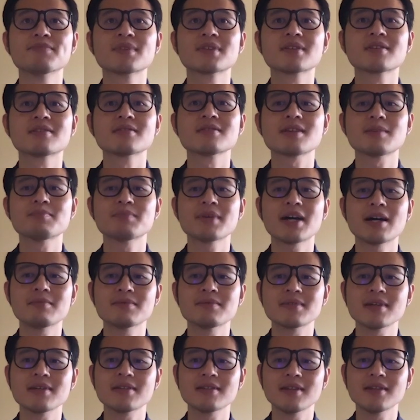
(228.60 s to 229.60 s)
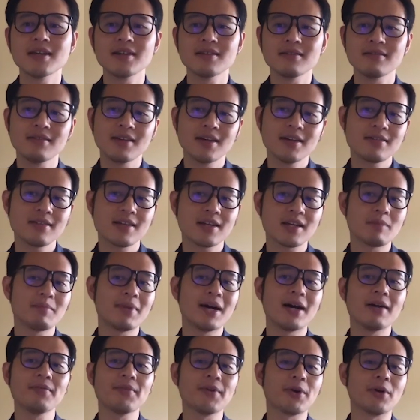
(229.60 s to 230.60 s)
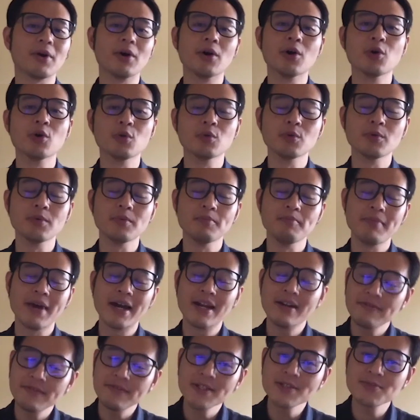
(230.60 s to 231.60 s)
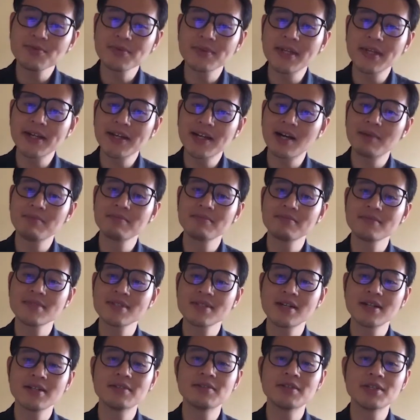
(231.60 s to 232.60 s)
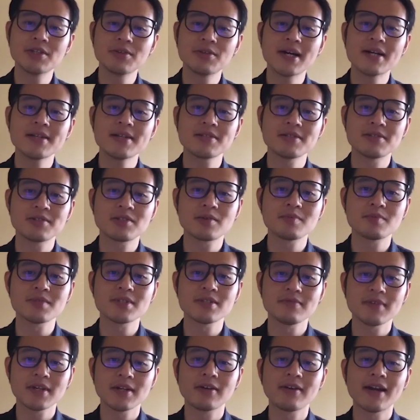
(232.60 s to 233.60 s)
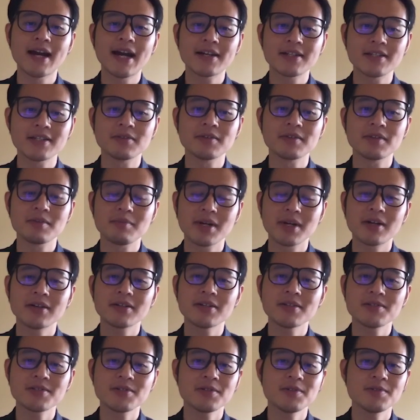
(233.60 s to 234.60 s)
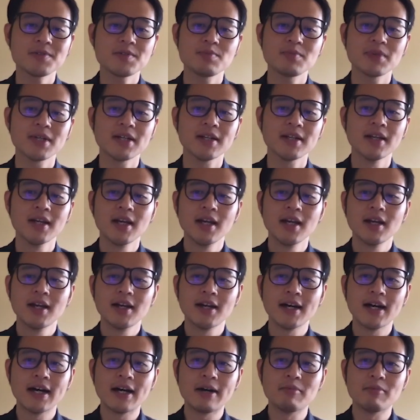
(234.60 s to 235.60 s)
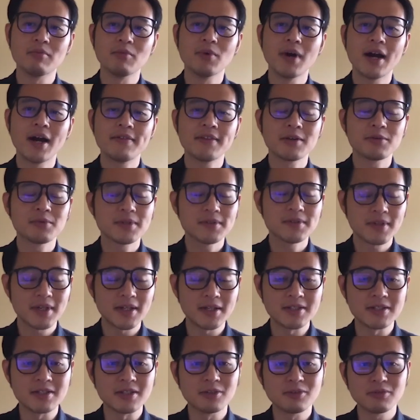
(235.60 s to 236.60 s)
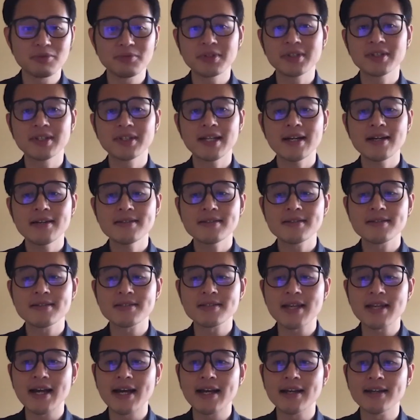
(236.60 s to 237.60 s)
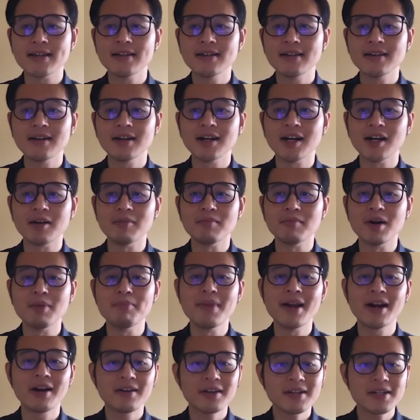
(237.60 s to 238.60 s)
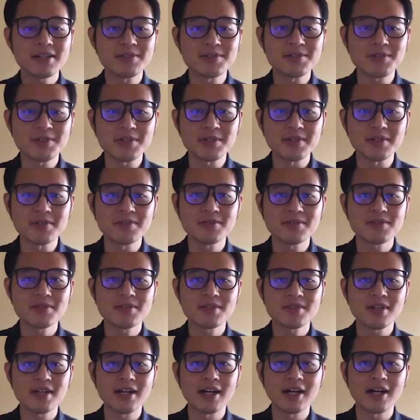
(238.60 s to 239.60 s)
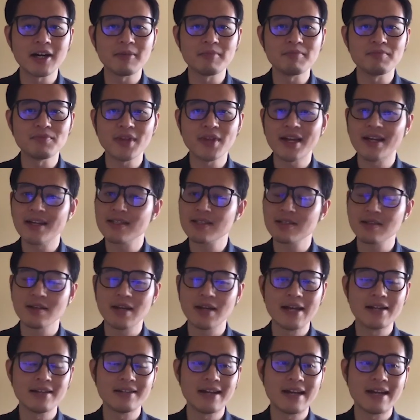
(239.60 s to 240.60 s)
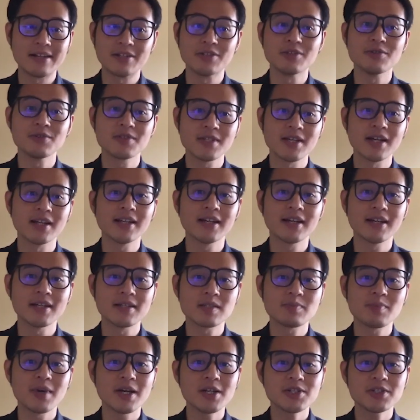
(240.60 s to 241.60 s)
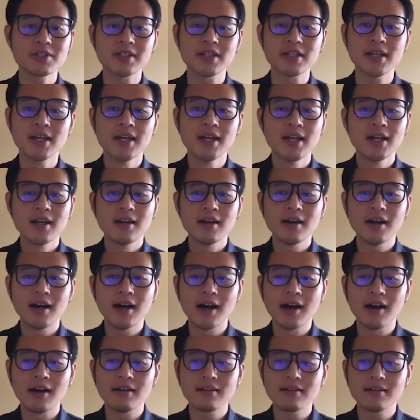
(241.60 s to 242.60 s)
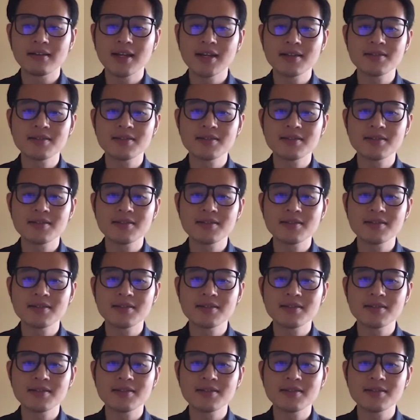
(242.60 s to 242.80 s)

sometimes they think about their own benefits when they come study in the US in terms of interacting with American students. But I think what they don't realize is that American students, and at UCLA especially, get